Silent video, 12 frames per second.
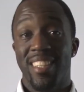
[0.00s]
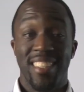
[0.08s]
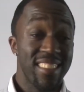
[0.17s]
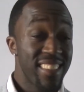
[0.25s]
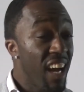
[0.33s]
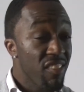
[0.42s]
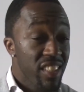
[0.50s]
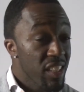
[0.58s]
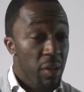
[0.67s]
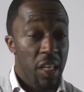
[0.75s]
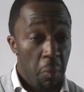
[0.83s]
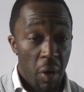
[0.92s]
because that's not really
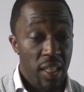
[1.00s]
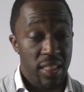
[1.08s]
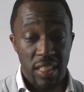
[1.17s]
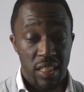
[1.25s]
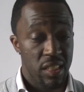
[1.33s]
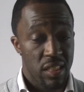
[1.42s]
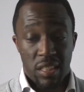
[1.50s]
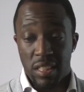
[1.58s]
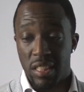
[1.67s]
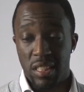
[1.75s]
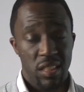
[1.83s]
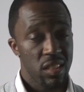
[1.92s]
what it was. I just
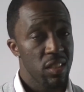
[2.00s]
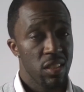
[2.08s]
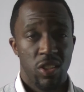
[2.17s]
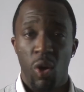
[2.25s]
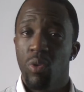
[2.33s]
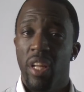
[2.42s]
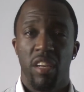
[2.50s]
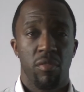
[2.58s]
don't like